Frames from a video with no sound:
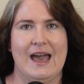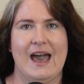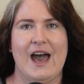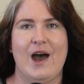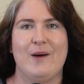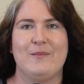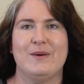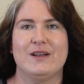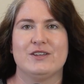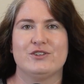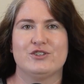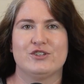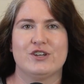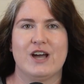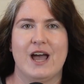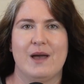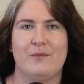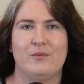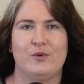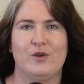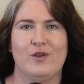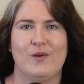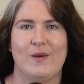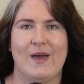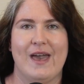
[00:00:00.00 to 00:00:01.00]
How much time
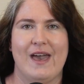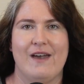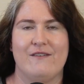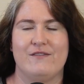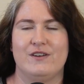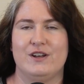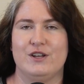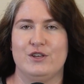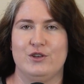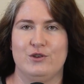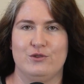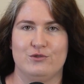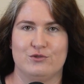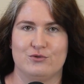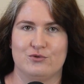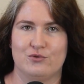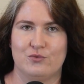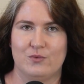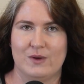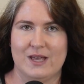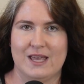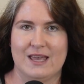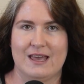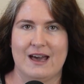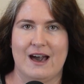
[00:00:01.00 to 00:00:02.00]
will you have in a usual
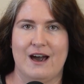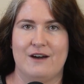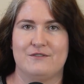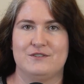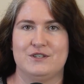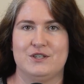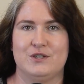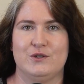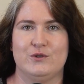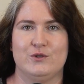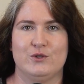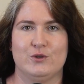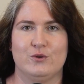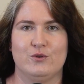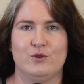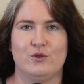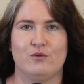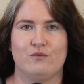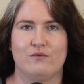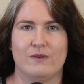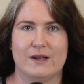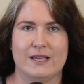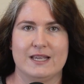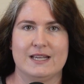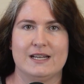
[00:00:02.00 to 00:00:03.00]
week after you do your
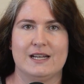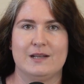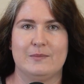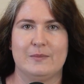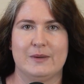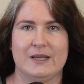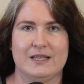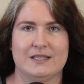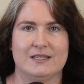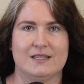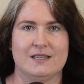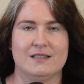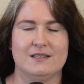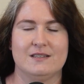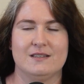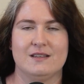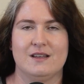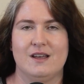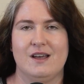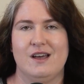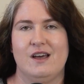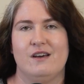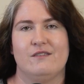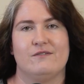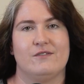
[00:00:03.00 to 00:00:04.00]
regular pieces?
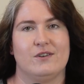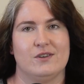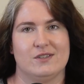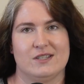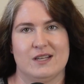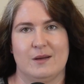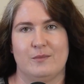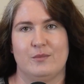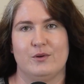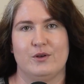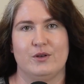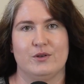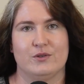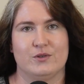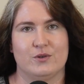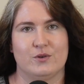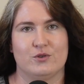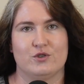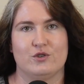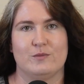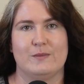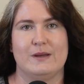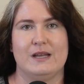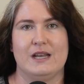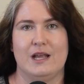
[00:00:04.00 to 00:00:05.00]
For example, your
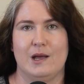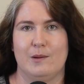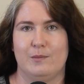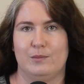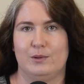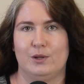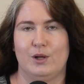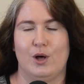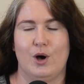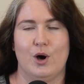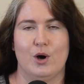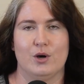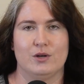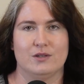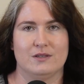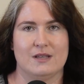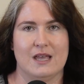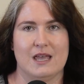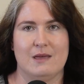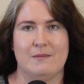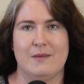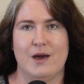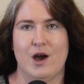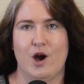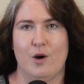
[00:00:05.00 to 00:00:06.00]
social media, blogs,
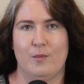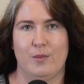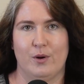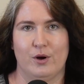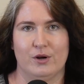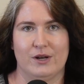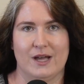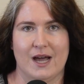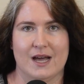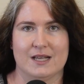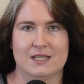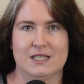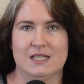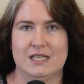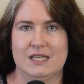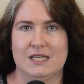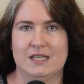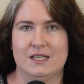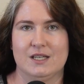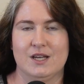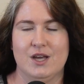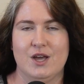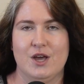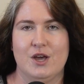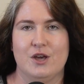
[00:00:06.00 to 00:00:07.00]
email,
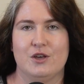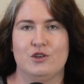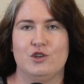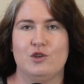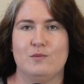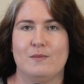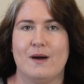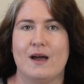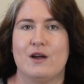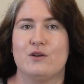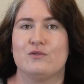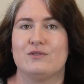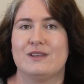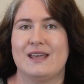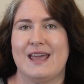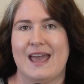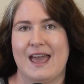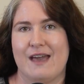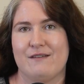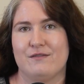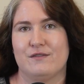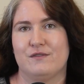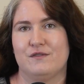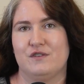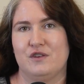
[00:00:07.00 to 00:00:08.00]
podcasting. You might only
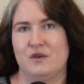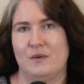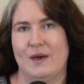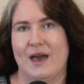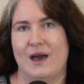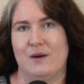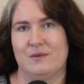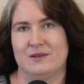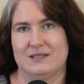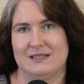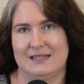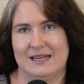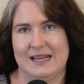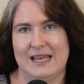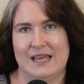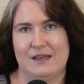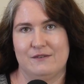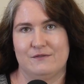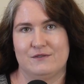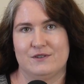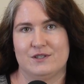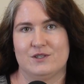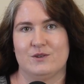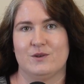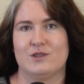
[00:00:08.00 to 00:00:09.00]
have a few hours
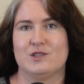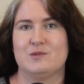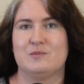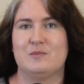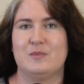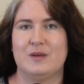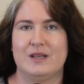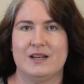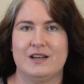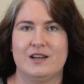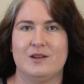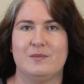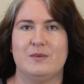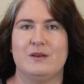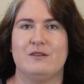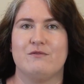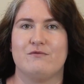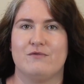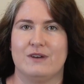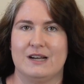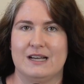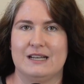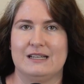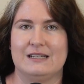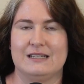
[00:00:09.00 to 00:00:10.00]
left, so it's better to be
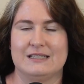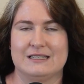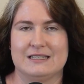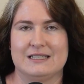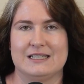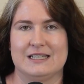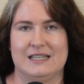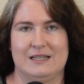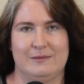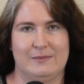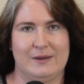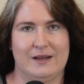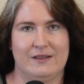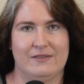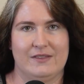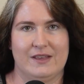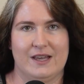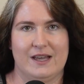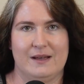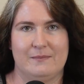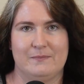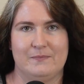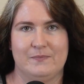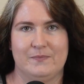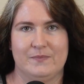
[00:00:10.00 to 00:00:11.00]
realistic about
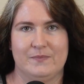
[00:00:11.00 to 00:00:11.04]
that.